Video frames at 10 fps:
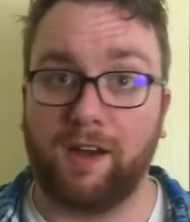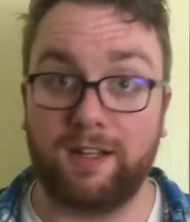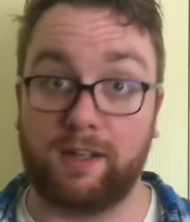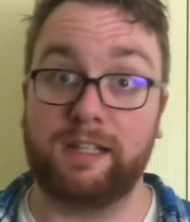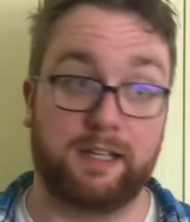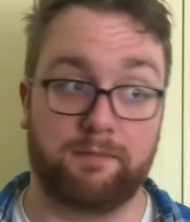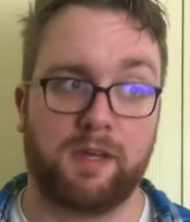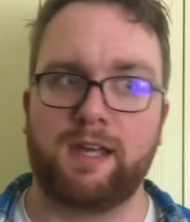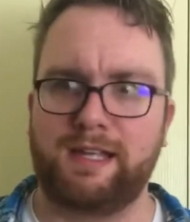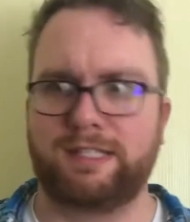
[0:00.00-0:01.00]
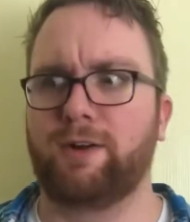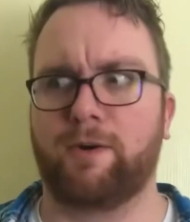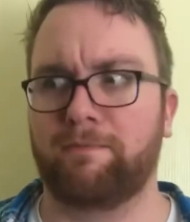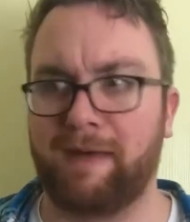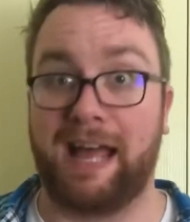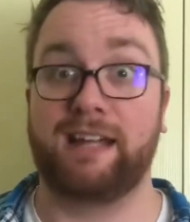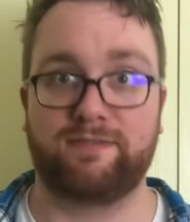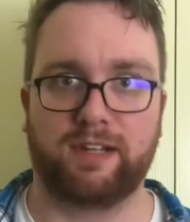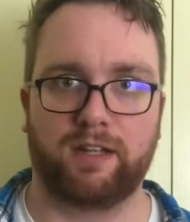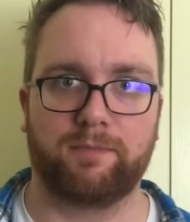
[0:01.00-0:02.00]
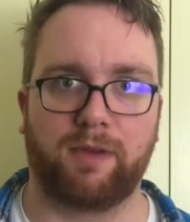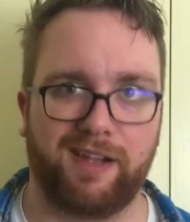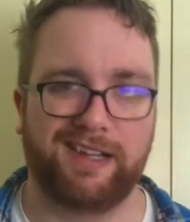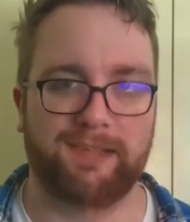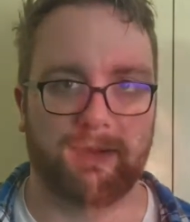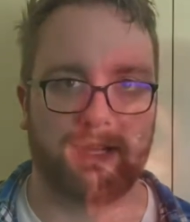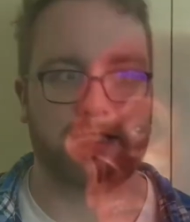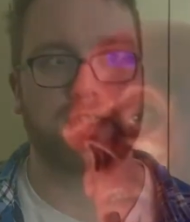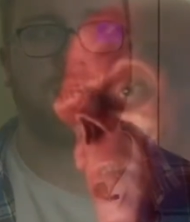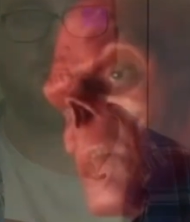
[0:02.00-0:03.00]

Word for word: I like him. He's not a bad villain by any means.